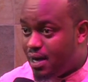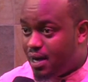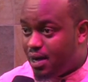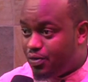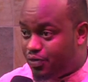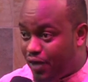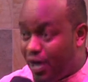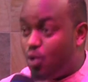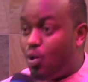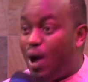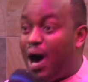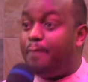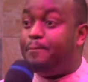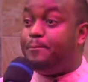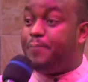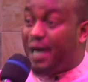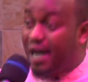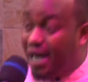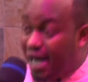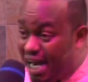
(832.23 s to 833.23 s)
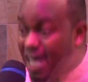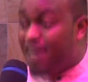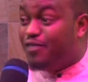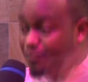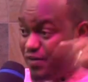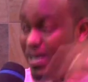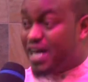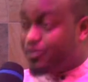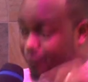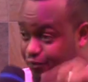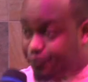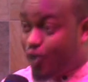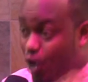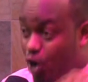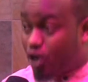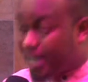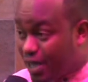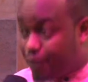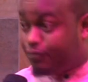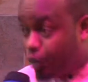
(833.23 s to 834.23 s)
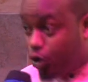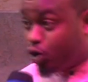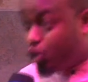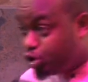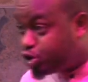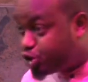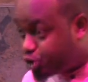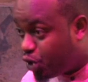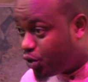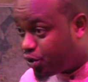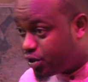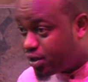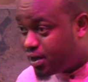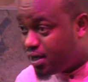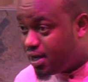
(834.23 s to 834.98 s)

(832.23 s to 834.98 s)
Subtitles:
They were believing for revolution,